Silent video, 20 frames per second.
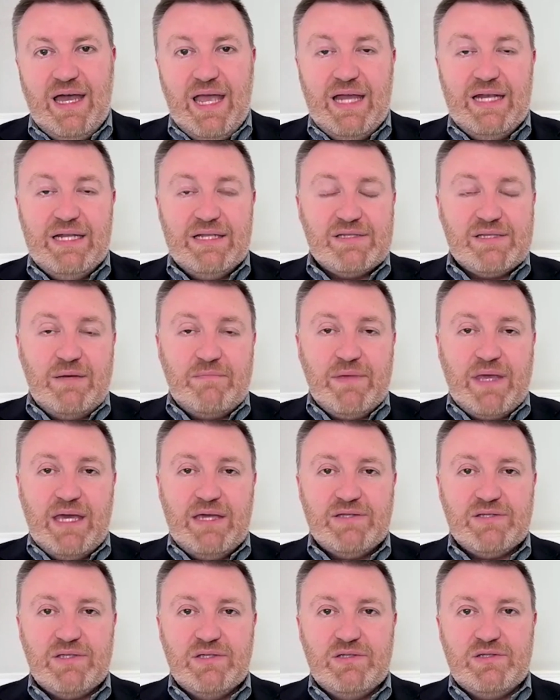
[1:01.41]
uh, and in
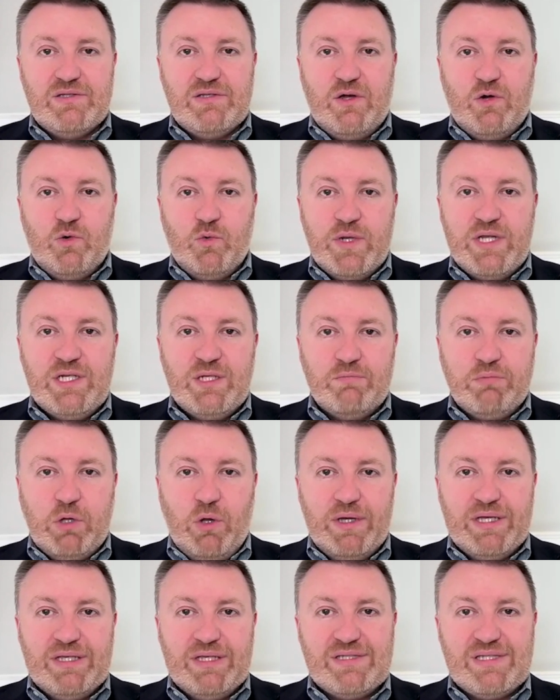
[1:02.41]
some cases, uh,
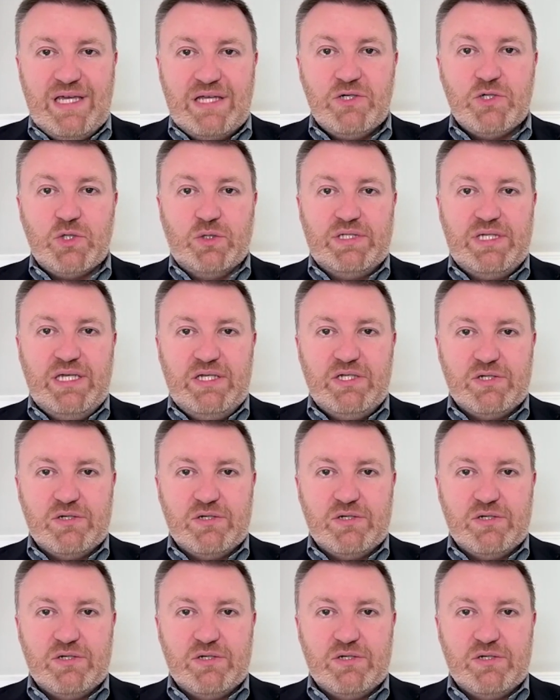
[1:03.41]
redeploying central